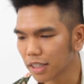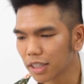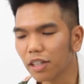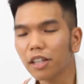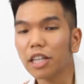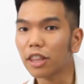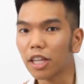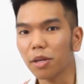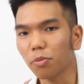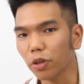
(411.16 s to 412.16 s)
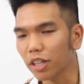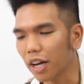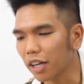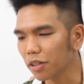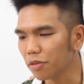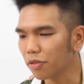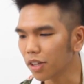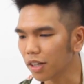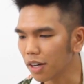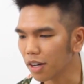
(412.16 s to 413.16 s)
still in theme with kind of
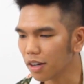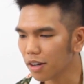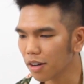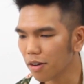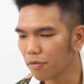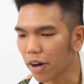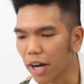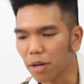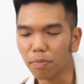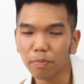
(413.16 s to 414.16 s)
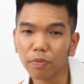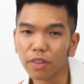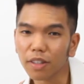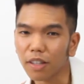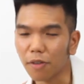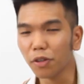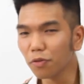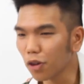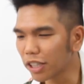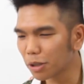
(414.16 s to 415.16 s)
the vibe. If you've
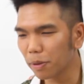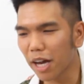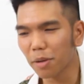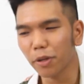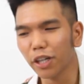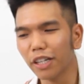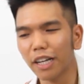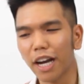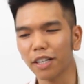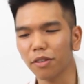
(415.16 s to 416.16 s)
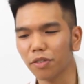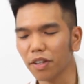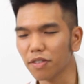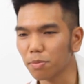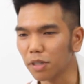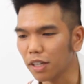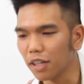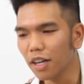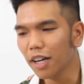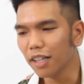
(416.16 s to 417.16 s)
watched Black Mirror, it kind of gives me
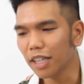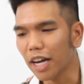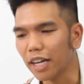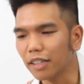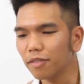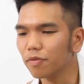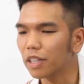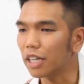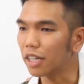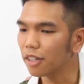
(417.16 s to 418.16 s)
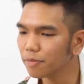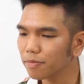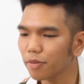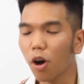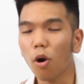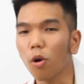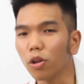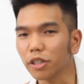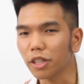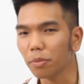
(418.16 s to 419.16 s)
that like
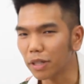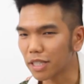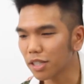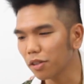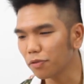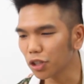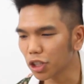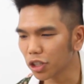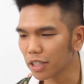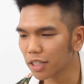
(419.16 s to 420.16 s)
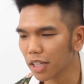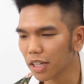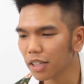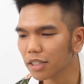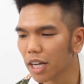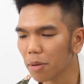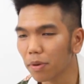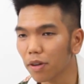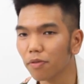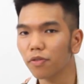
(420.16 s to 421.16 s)
older but still futuristic type
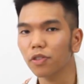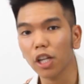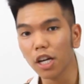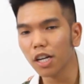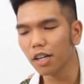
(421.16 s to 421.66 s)
of look.